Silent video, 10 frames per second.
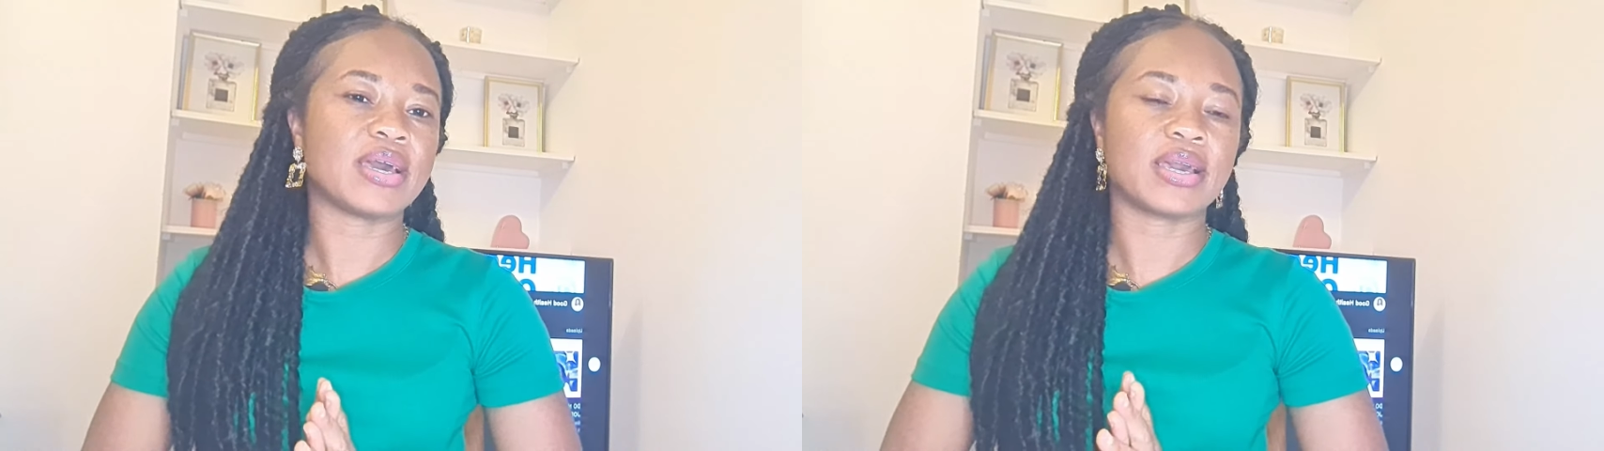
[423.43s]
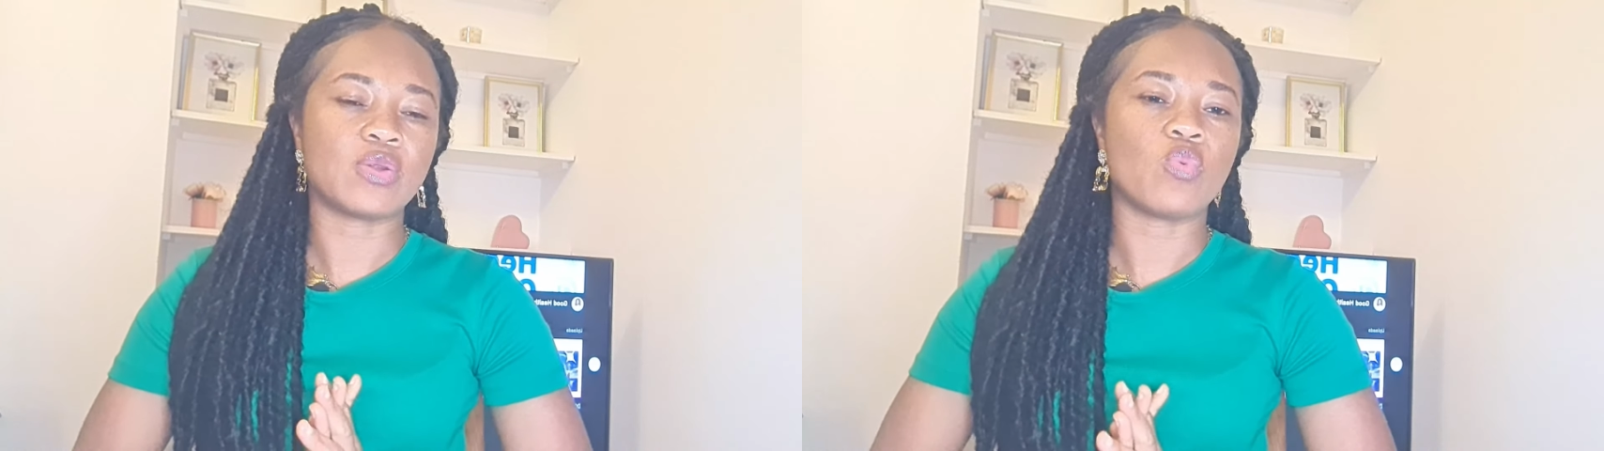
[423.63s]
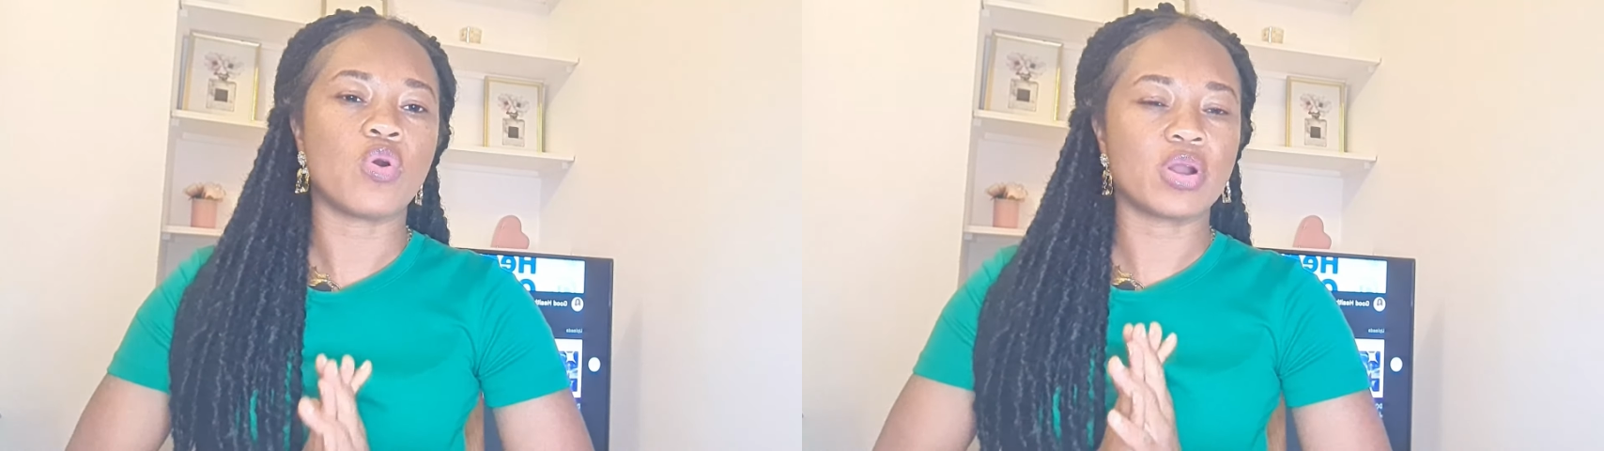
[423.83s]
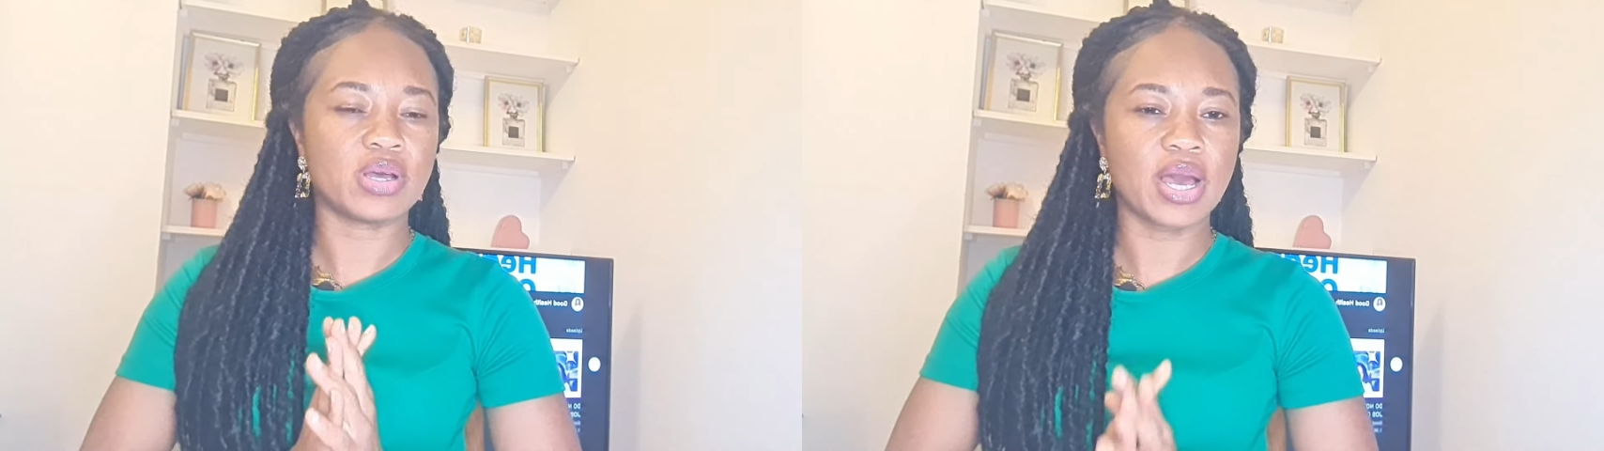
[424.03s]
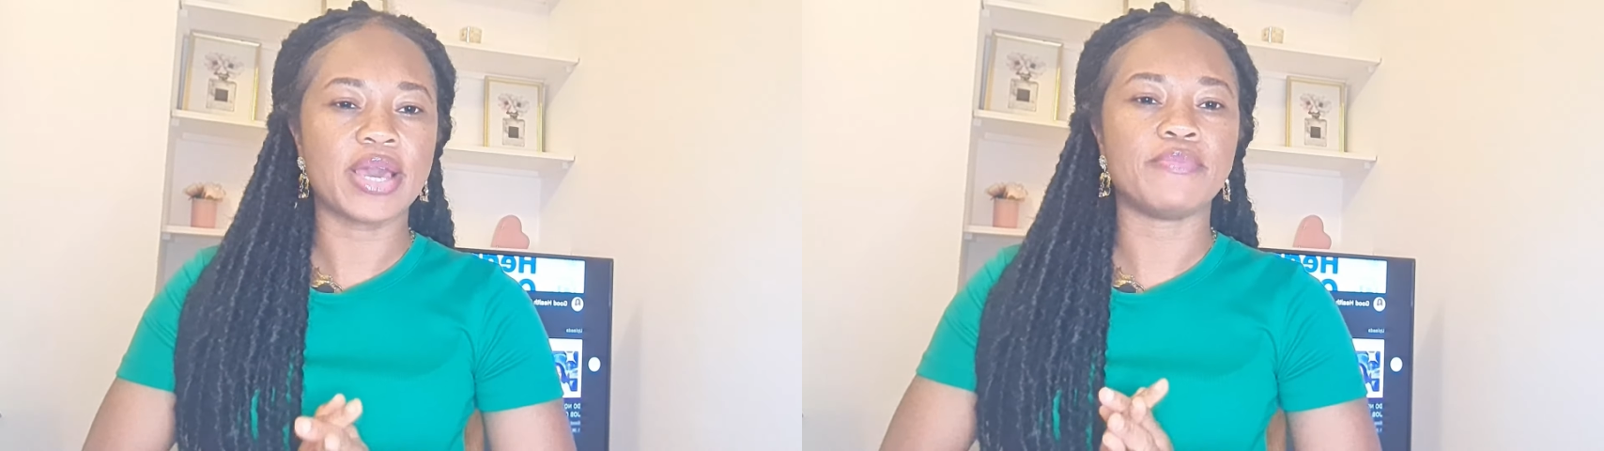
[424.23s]
I can walk,
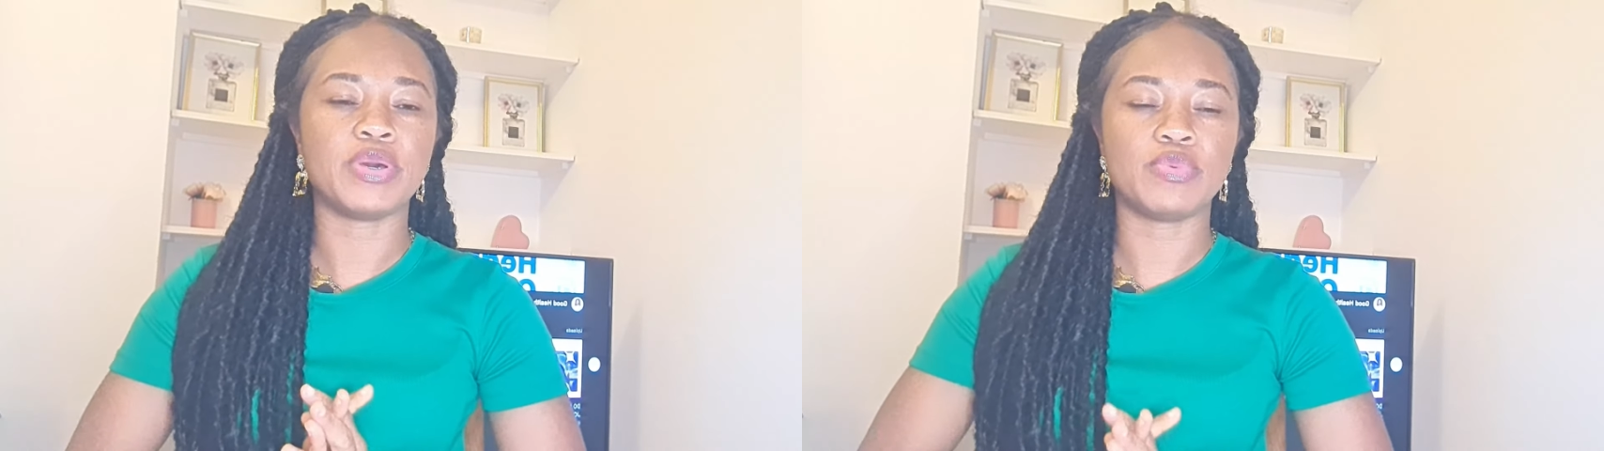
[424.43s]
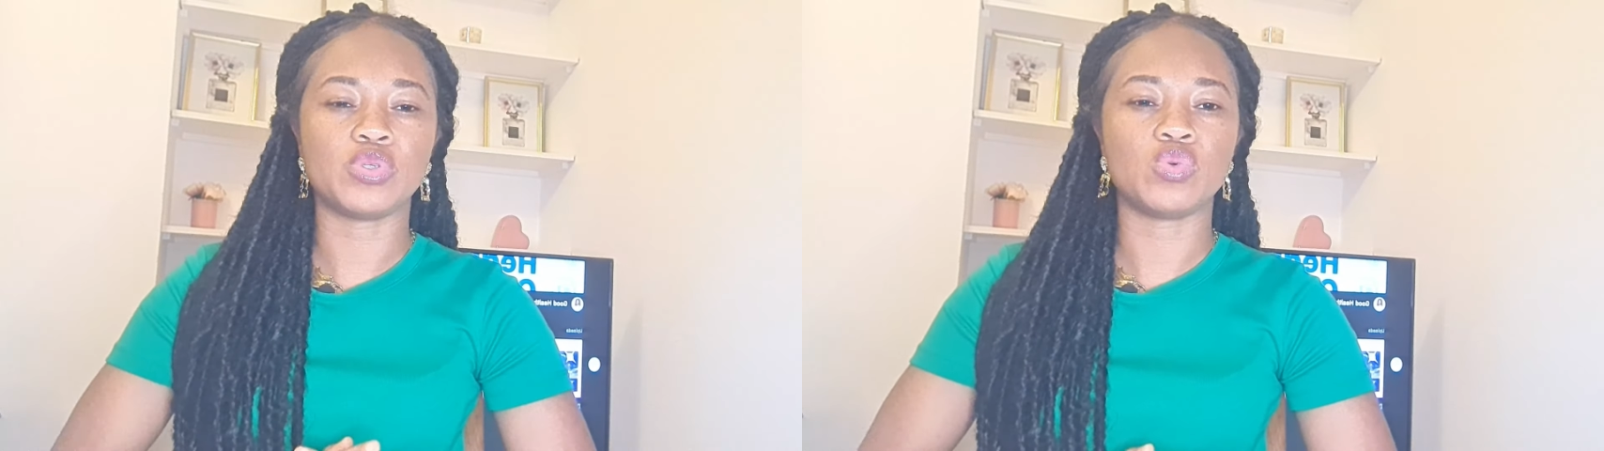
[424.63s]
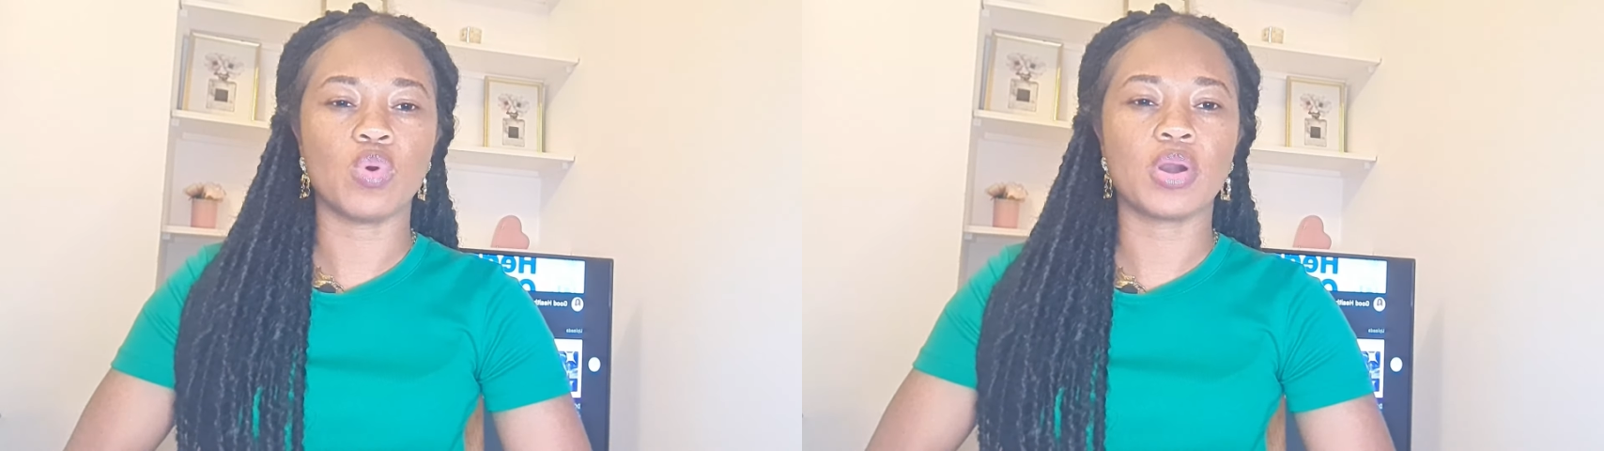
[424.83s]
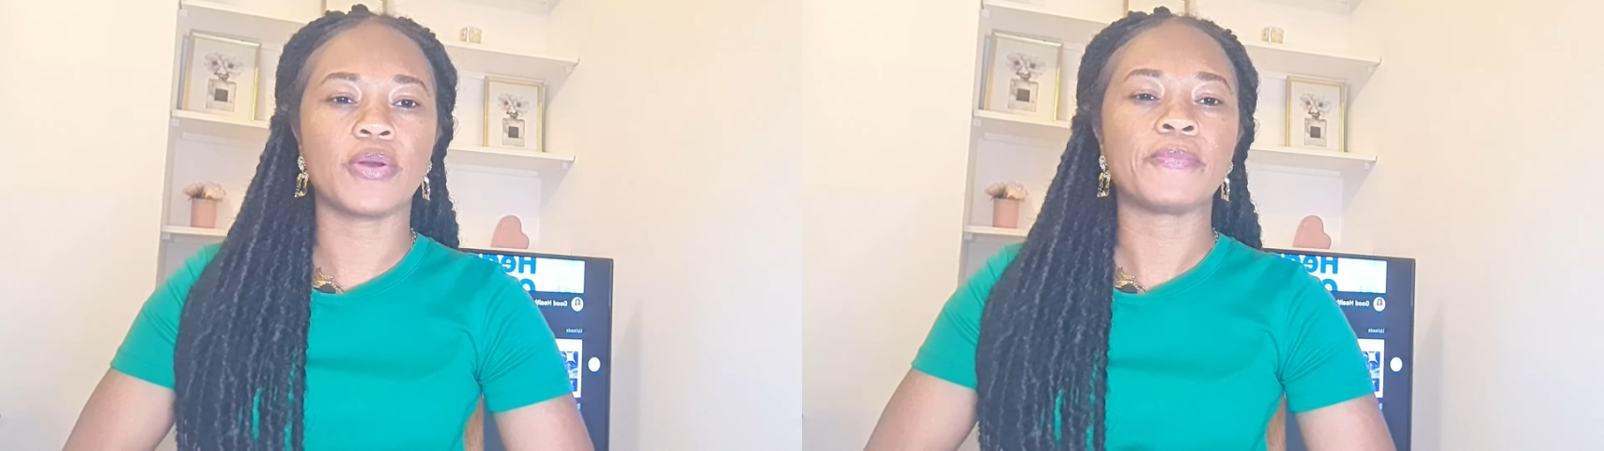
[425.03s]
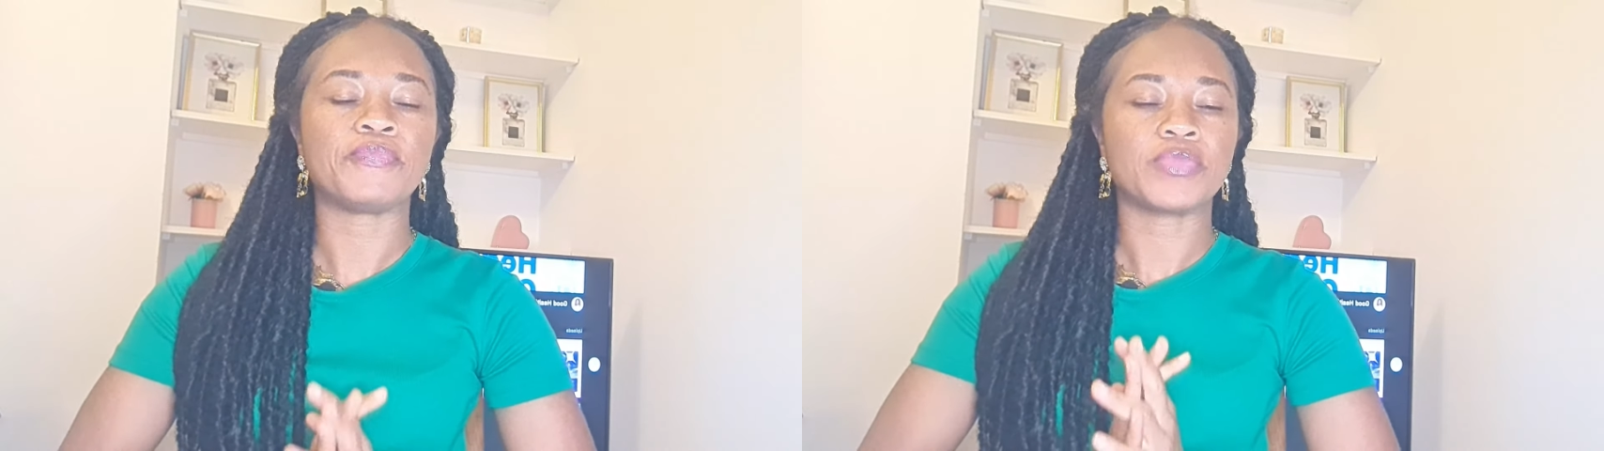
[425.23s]
I'm able to walk.